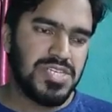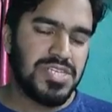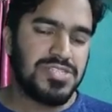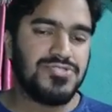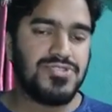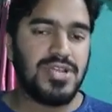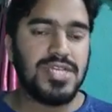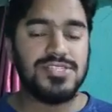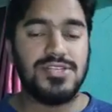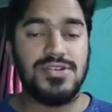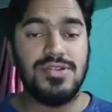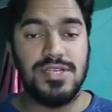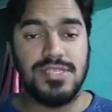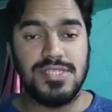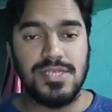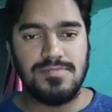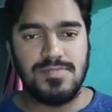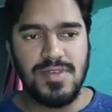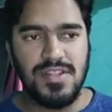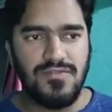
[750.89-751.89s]
structurally
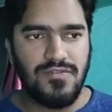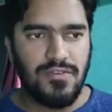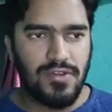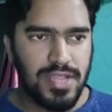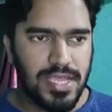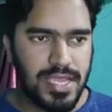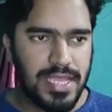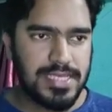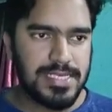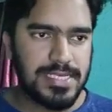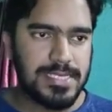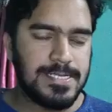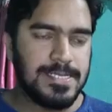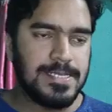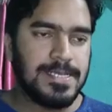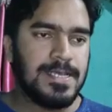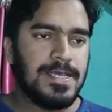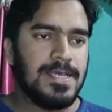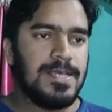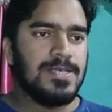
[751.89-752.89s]
resemble folic acid.
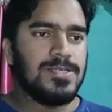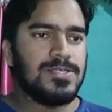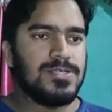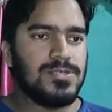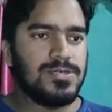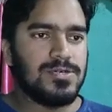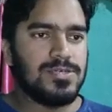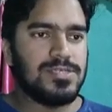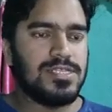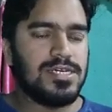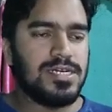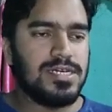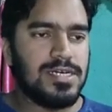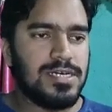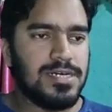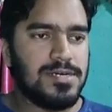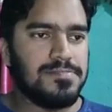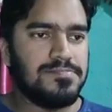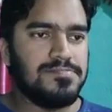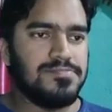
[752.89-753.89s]
So
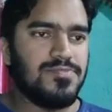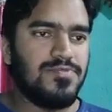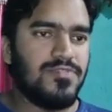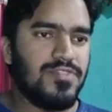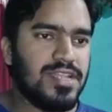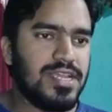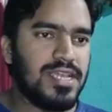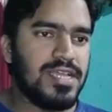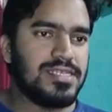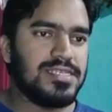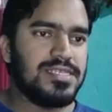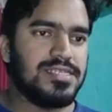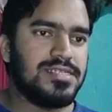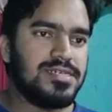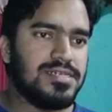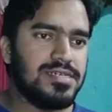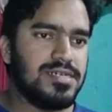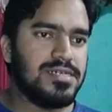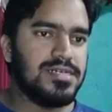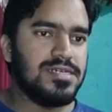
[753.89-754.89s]
the folic acid
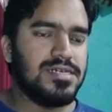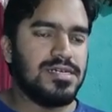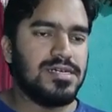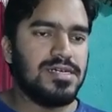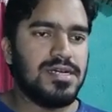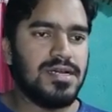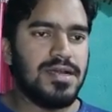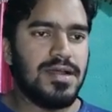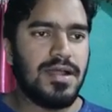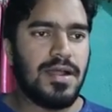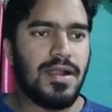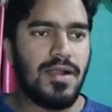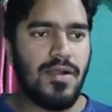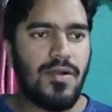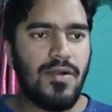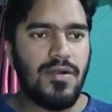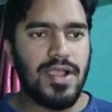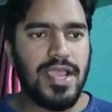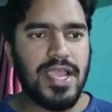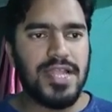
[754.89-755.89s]

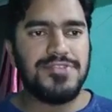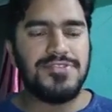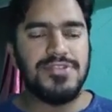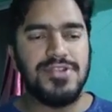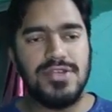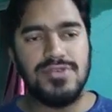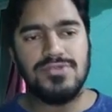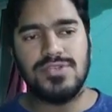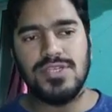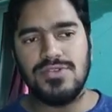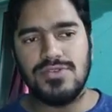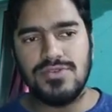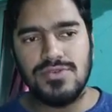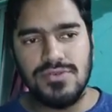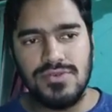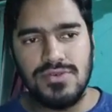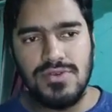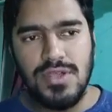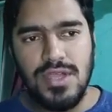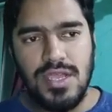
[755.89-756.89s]
get reduced
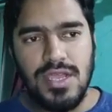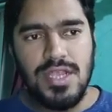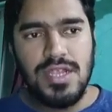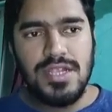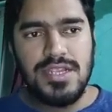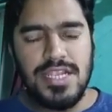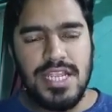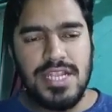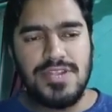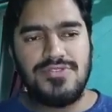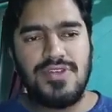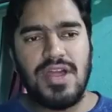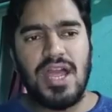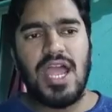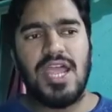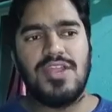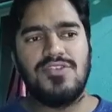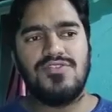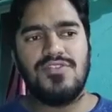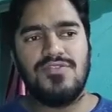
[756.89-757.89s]
into
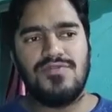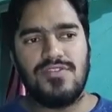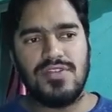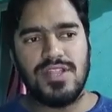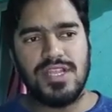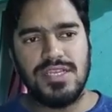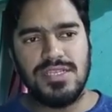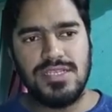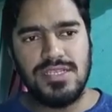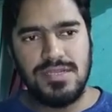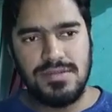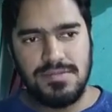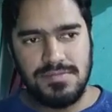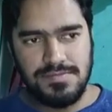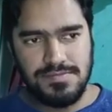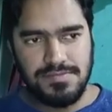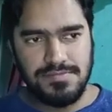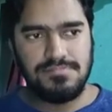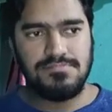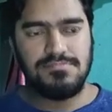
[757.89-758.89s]
tetrahydrofolate.
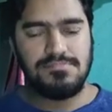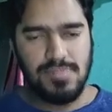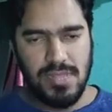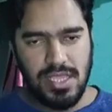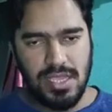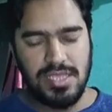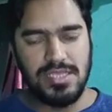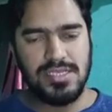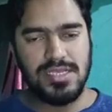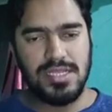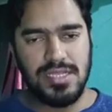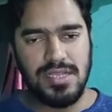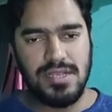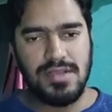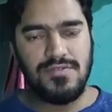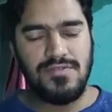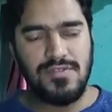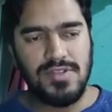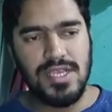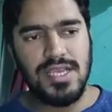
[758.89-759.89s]
In
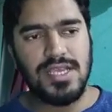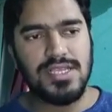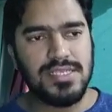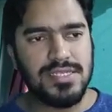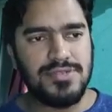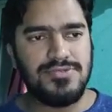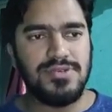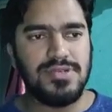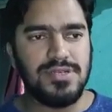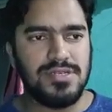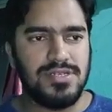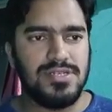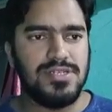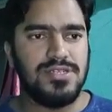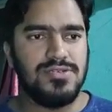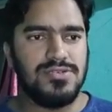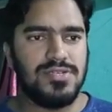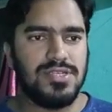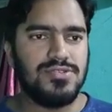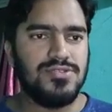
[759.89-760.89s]
general, folic acid
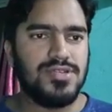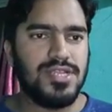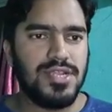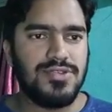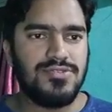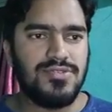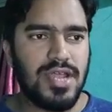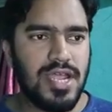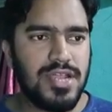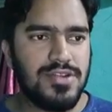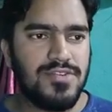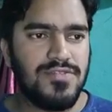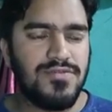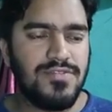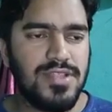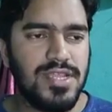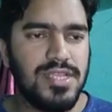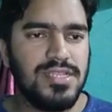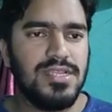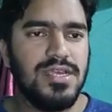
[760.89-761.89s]
reduced into
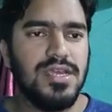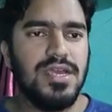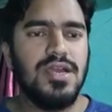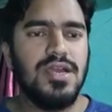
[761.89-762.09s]
tetrahydrofolate